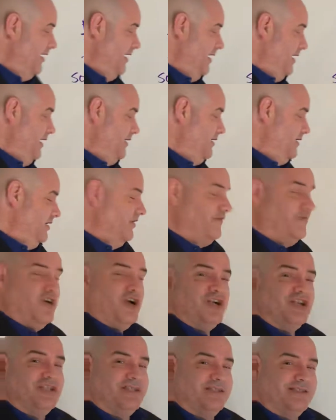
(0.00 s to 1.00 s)
it's
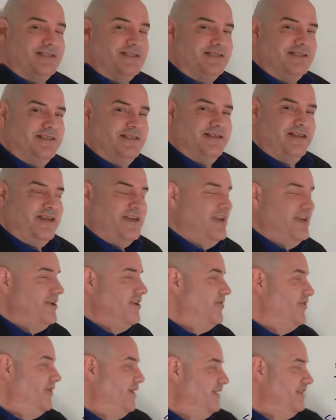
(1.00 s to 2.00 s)
convergence.
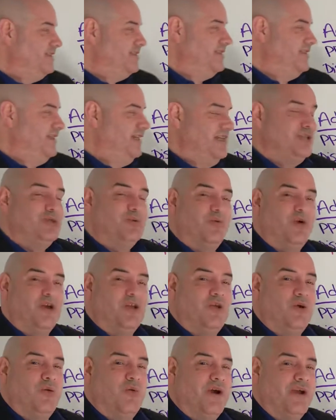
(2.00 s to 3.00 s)
This is where
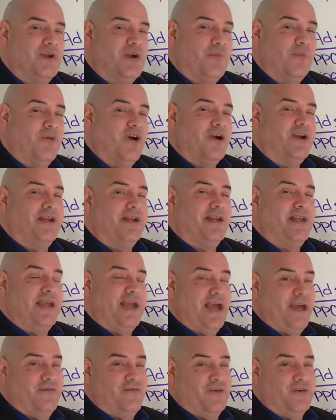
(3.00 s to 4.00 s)
you want your marketing
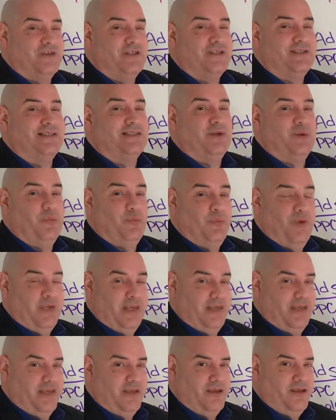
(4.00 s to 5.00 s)
efforts to
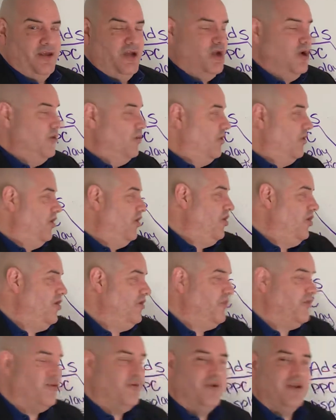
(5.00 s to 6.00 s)
be, where all
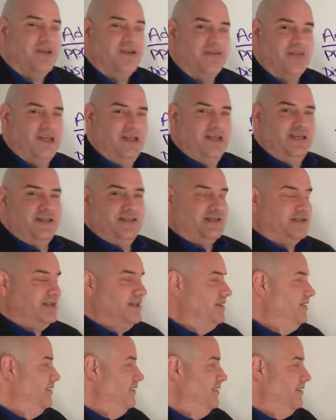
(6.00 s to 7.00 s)
three of these
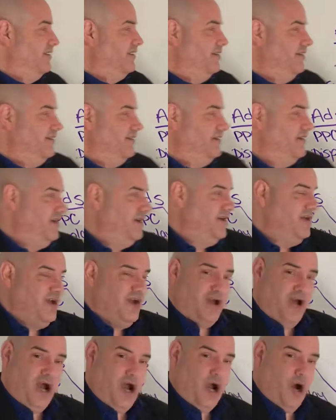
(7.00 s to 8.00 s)

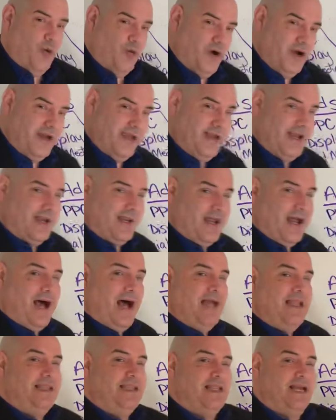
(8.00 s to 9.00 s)
are working at
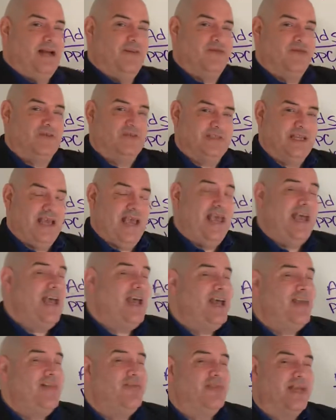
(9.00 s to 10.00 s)
high levels
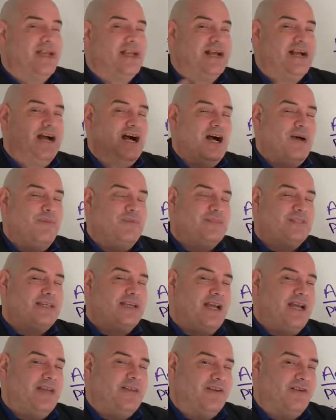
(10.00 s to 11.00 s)
and they come
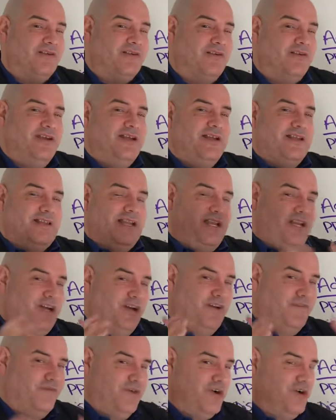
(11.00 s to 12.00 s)
together. They
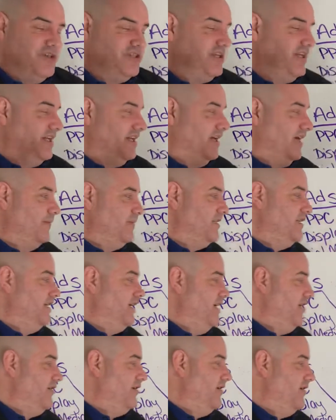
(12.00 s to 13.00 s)
converge, they come
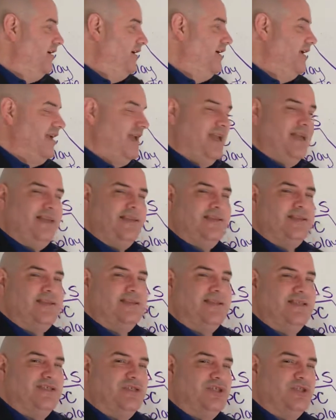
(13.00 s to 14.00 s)
together, and this
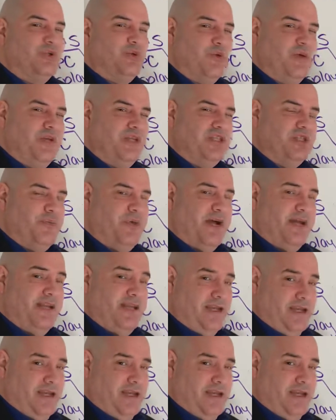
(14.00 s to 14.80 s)
is the sweet spot